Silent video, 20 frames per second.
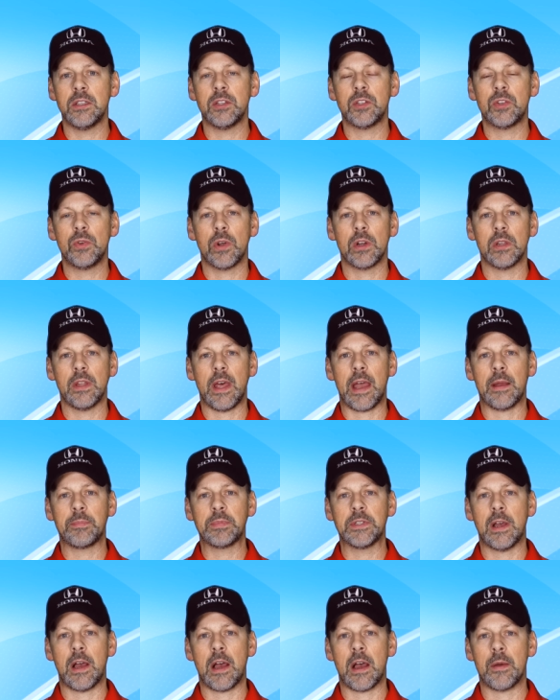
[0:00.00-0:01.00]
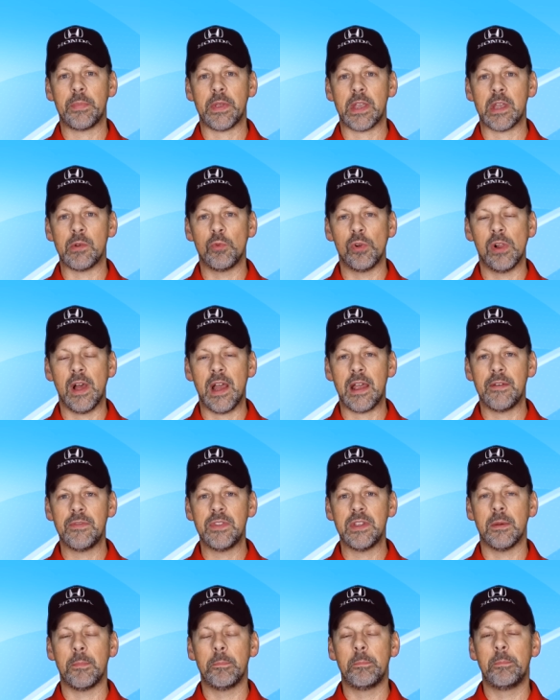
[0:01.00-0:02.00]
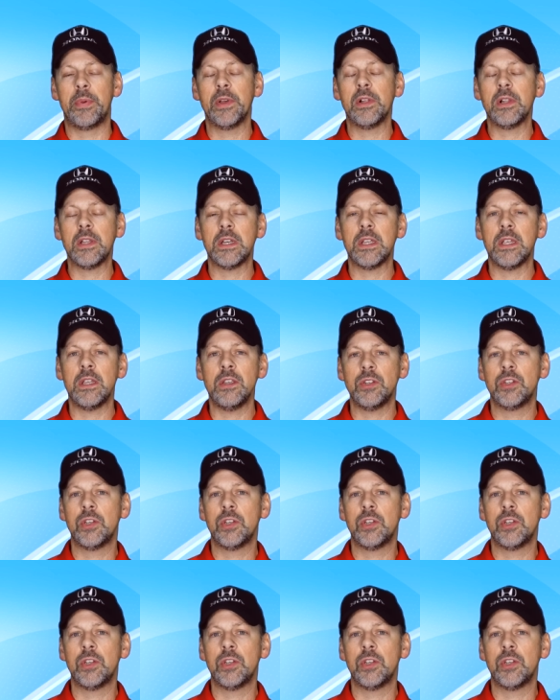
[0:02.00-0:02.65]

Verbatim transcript: it to our laptop, and we'll have the ability